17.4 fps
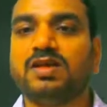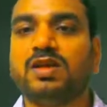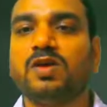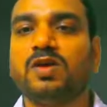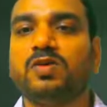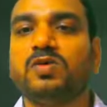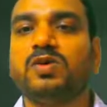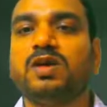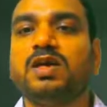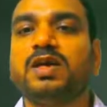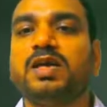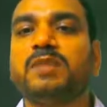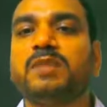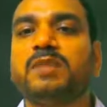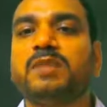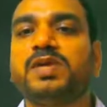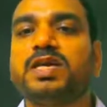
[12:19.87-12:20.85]
Now,
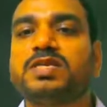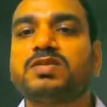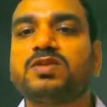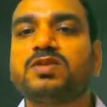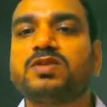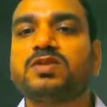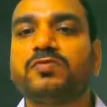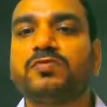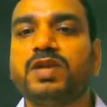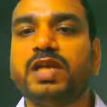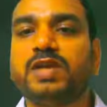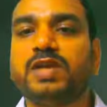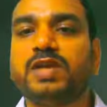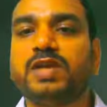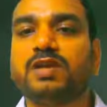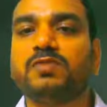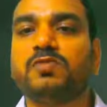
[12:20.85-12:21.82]
in place of
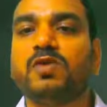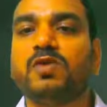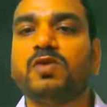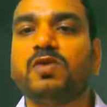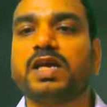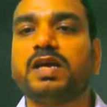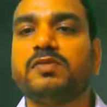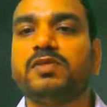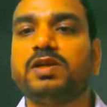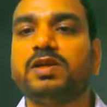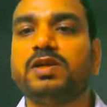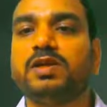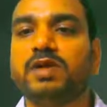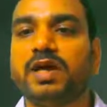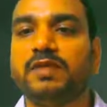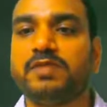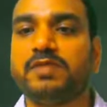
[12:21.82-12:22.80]
T1, what I will do,